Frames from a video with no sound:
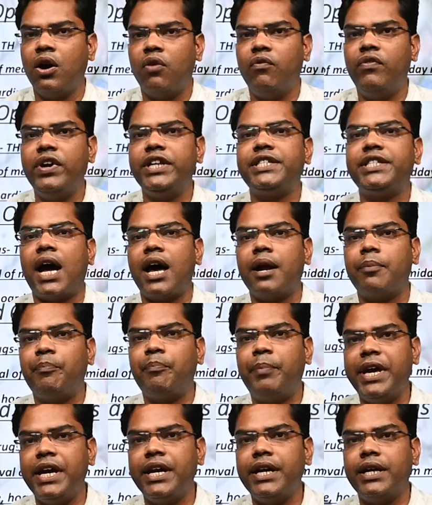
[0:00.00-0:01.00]
which are
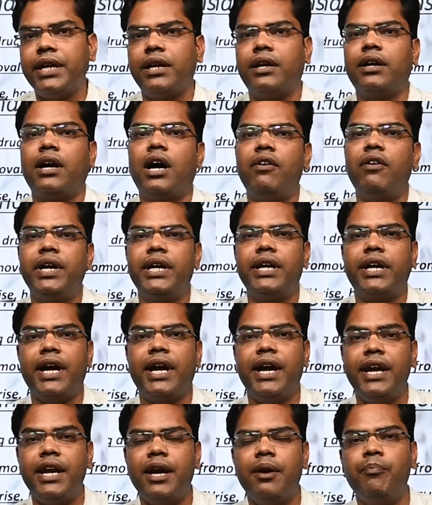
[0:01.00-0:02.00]
being covered
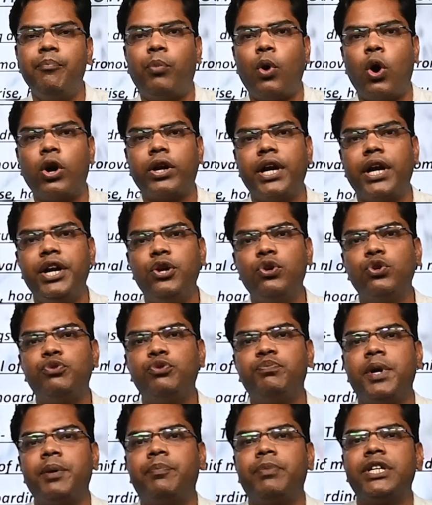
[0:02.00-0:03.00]
in important
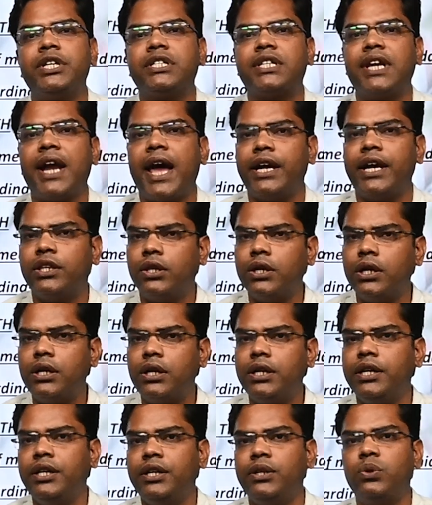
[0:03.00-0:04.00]
newspapers like
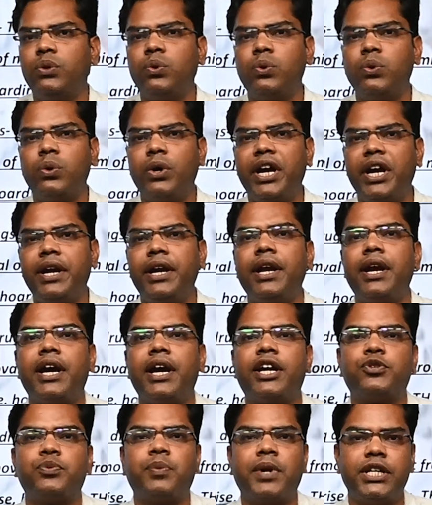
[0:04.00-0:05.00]
The Hindu, Indian
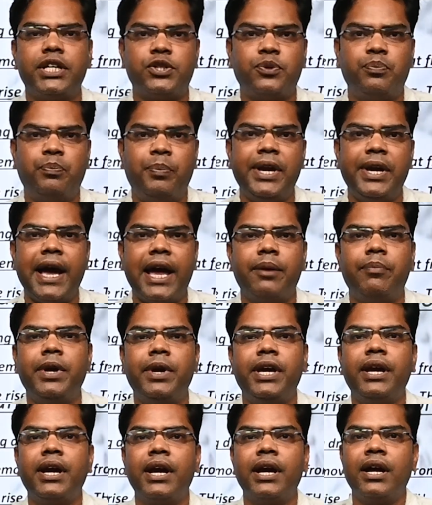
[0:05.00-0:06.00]
Express,
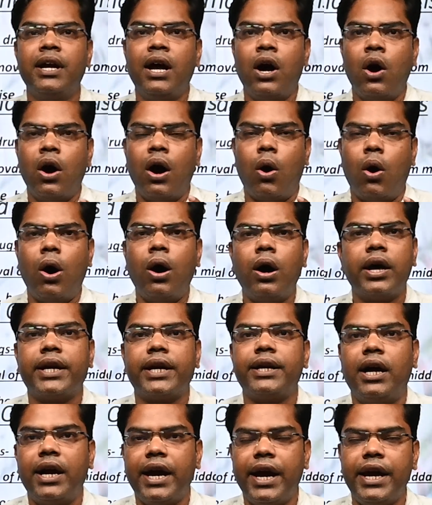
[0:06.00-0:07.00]
PIB or
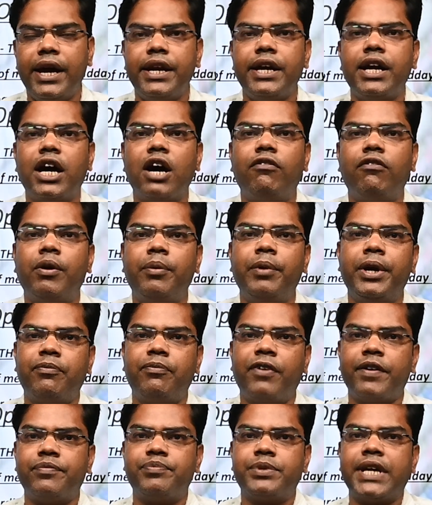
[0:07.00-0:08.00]
any government
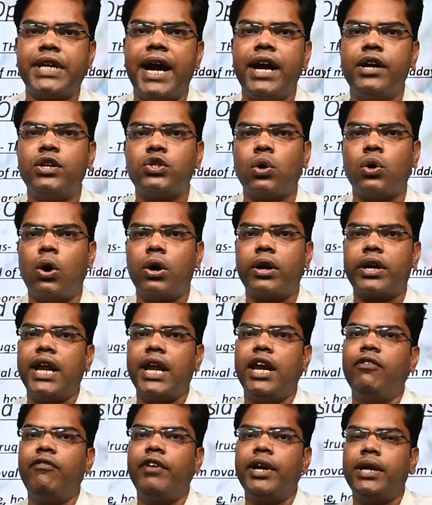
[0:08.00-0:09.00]
websites or
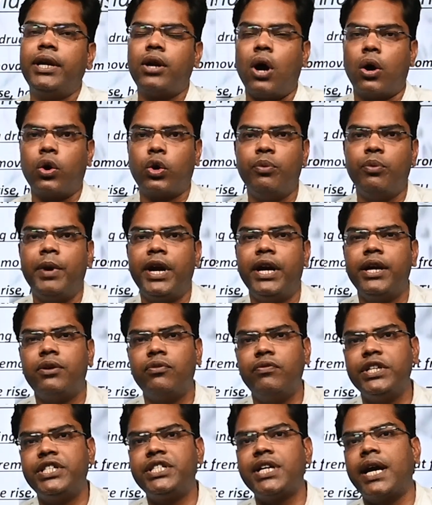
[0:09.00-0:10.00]
relevant document
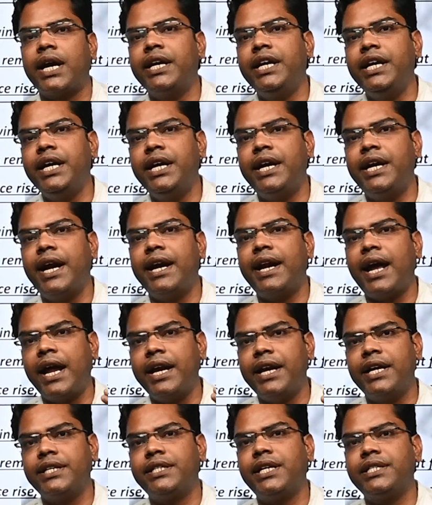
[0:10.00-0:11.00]
which are needed
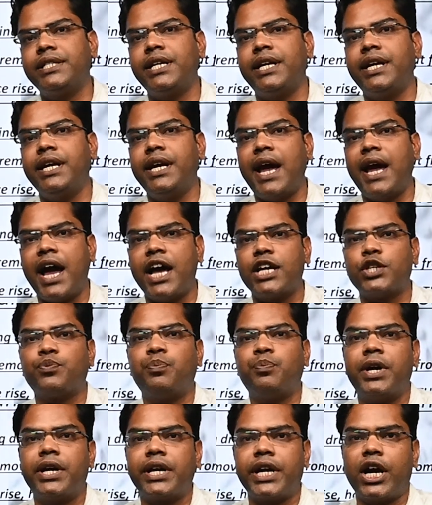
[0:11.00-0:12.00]
and necessary as
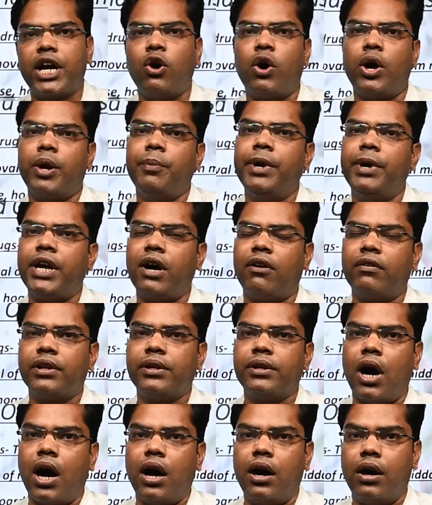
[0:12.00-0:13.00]
per requirement
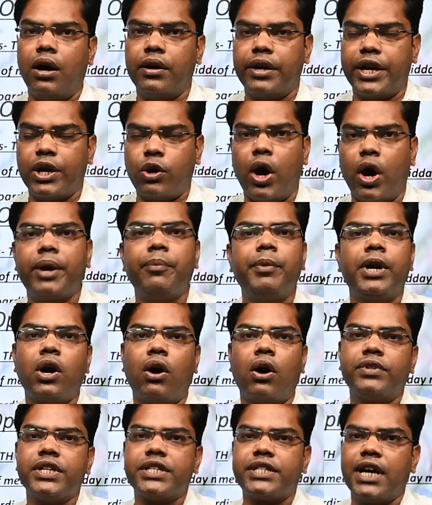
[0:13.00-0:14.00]

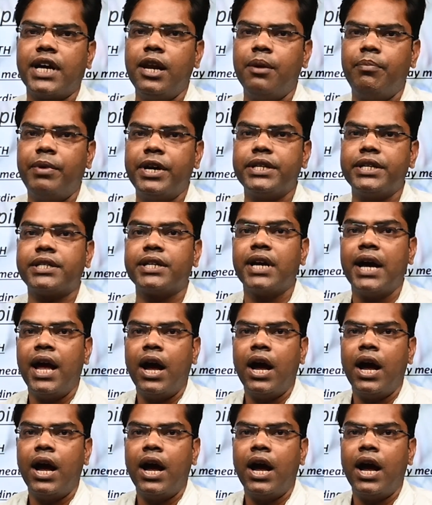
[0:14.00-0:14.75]
of the syllabus